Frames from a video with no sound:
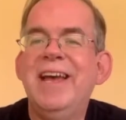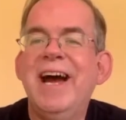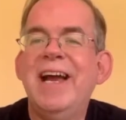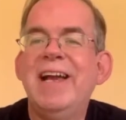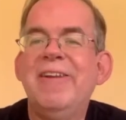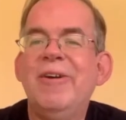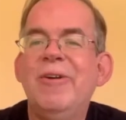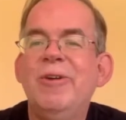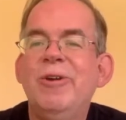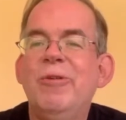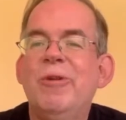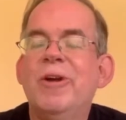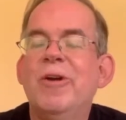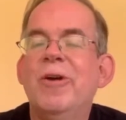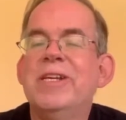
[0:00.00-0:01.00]
I know you
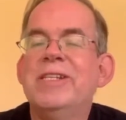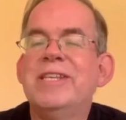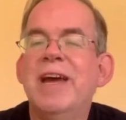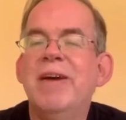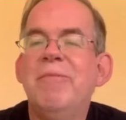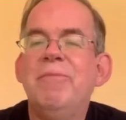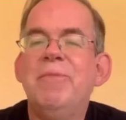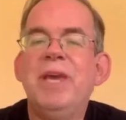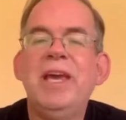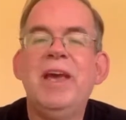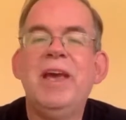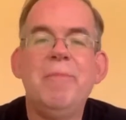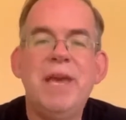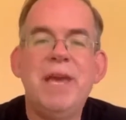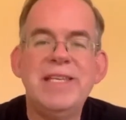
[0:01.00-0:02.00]
are going to be
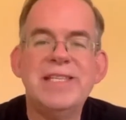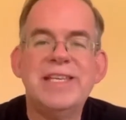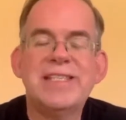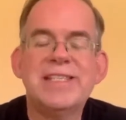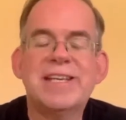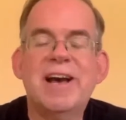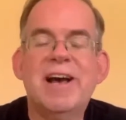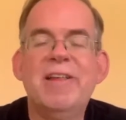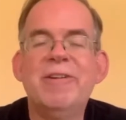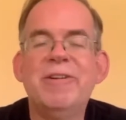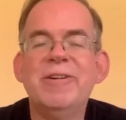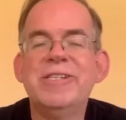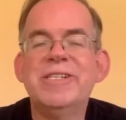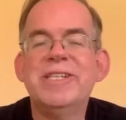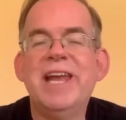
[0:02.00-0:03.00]
amazing
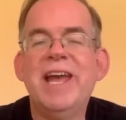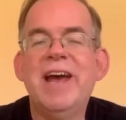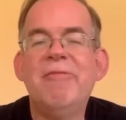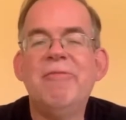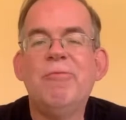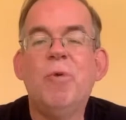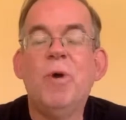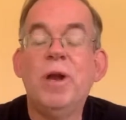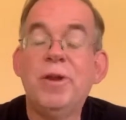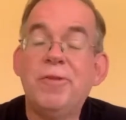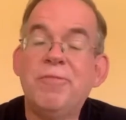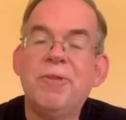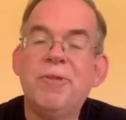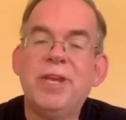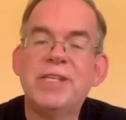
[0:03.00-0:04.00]
scholars and have
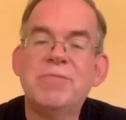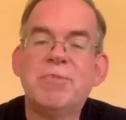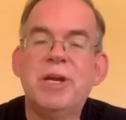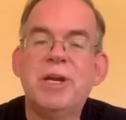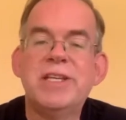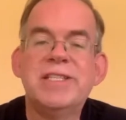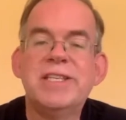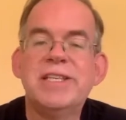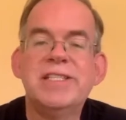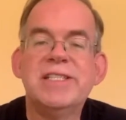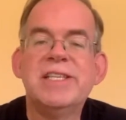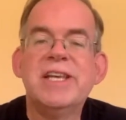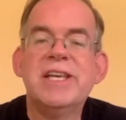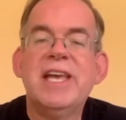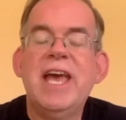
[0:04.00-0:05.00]
wonderful experiences
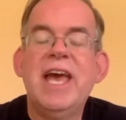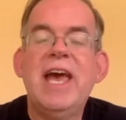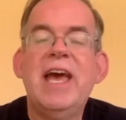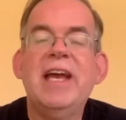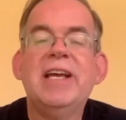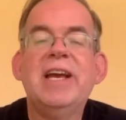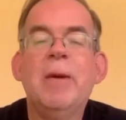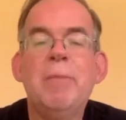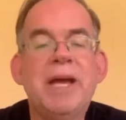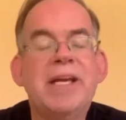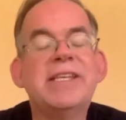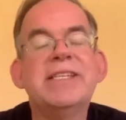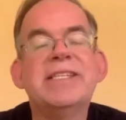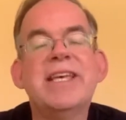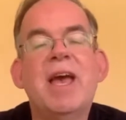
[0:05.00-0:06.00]
and come back
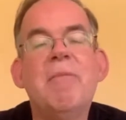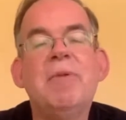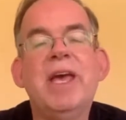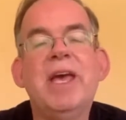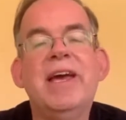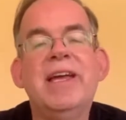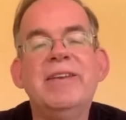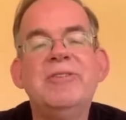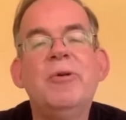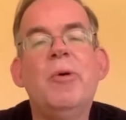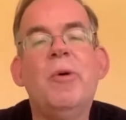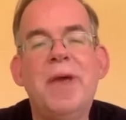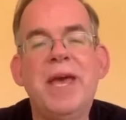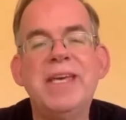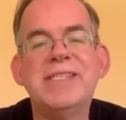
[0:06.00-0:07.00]
to Zambia and do
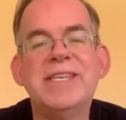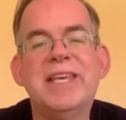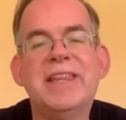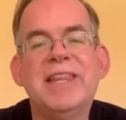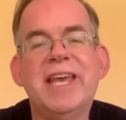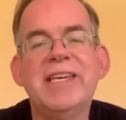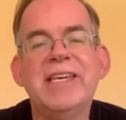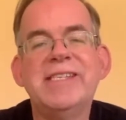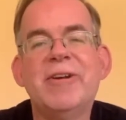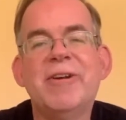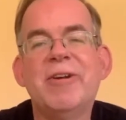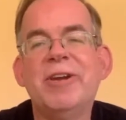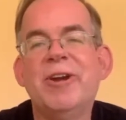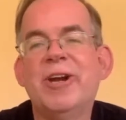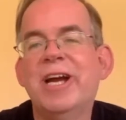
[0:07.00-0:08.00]
amazing things here
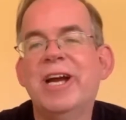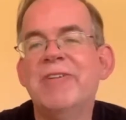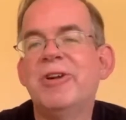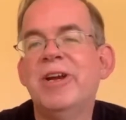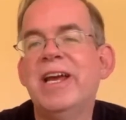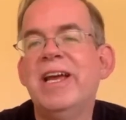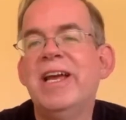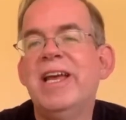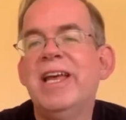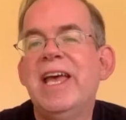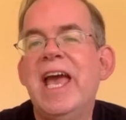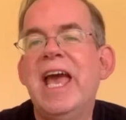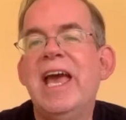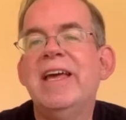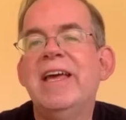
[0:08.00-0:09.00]
in your country
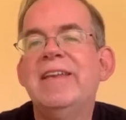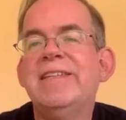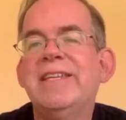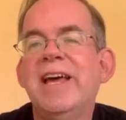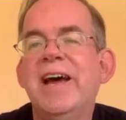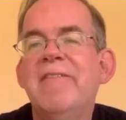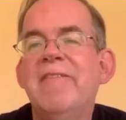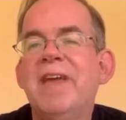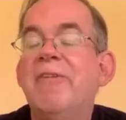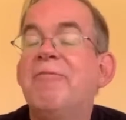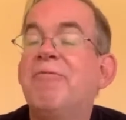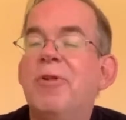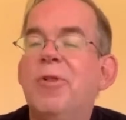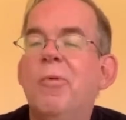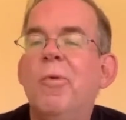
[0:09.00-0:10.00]
and
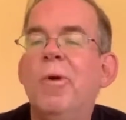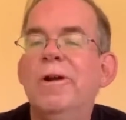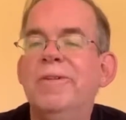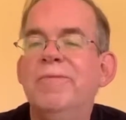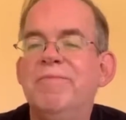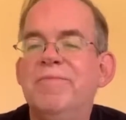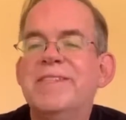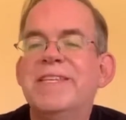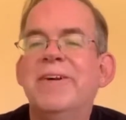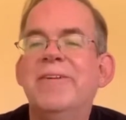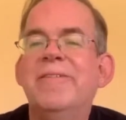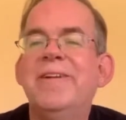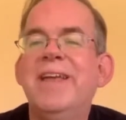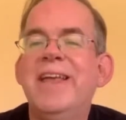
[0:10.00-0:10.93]
for the world. So